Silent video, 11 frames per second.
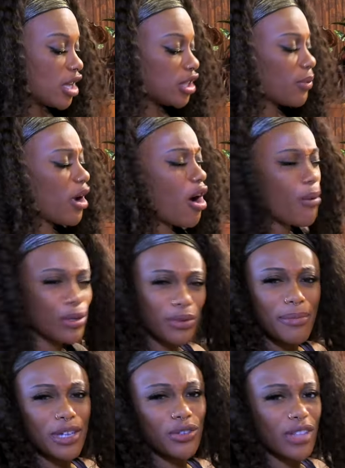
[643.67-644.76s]
So we always want
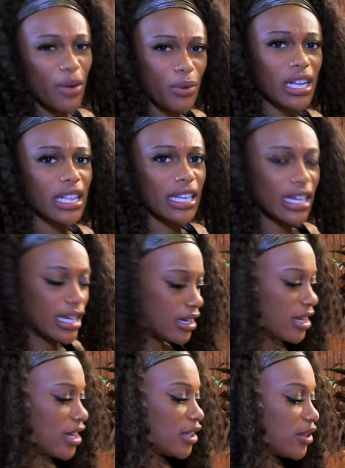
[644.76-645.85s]
to make sure that we're clean
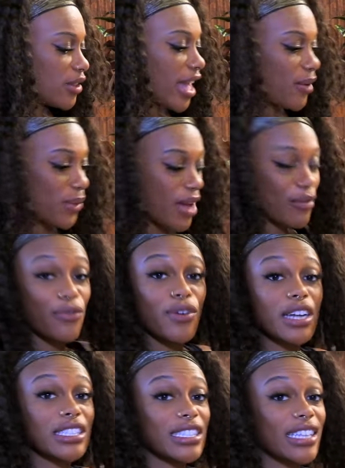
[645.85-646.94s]
so that we have a
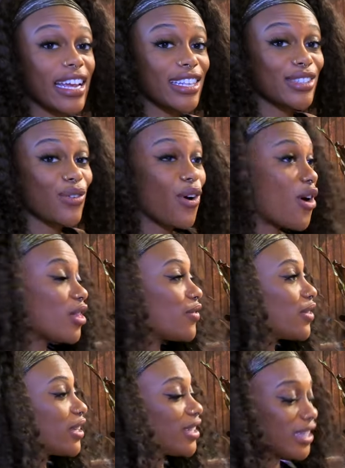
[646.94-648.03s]
fresh slate. So all of
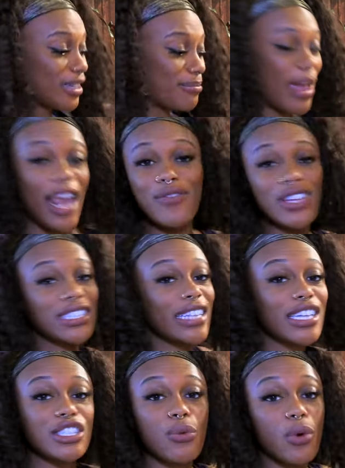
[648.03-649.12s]
the good
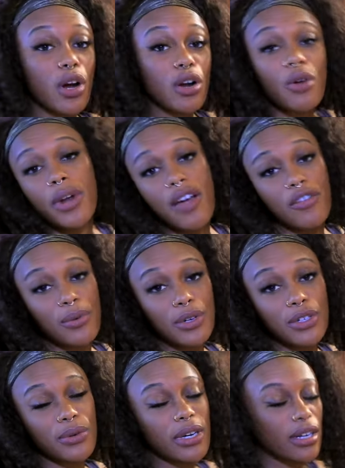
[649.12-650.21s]
manifestation work or whatever we're
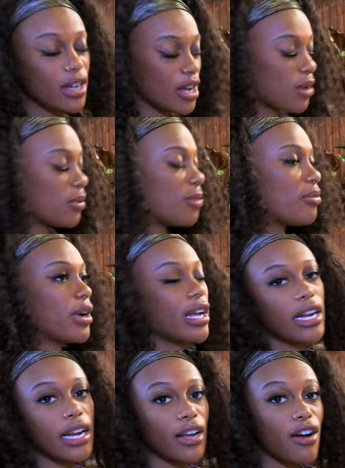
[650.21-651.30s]
doing, we're bringing it
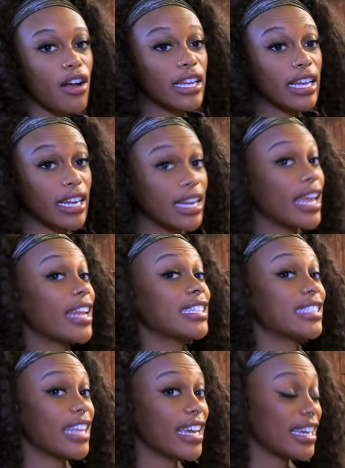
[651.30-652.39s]
in and calling it in and it
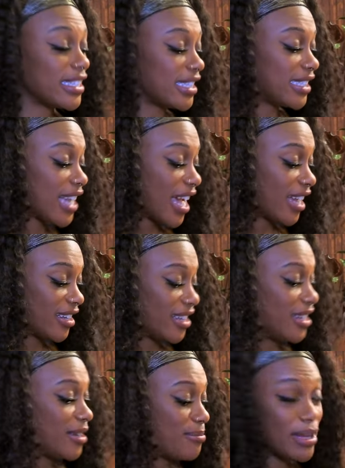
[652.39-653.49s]
stays. It's not
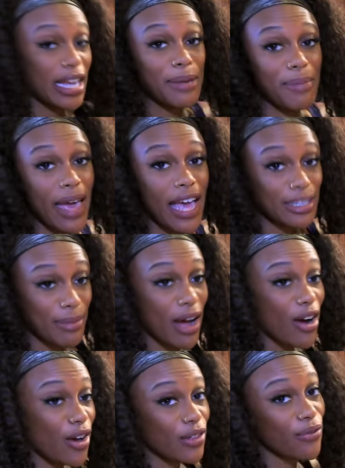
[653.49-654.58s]
being masked by
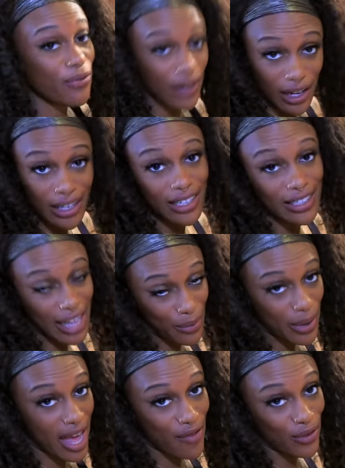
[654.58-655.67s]
all the funk that
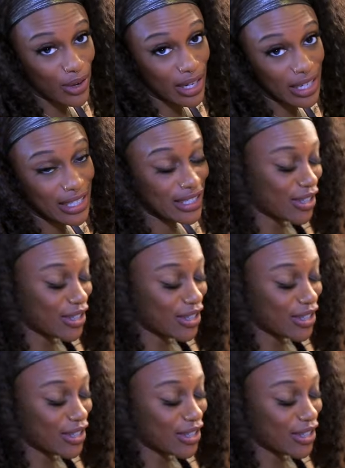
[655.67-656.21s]
we have on us.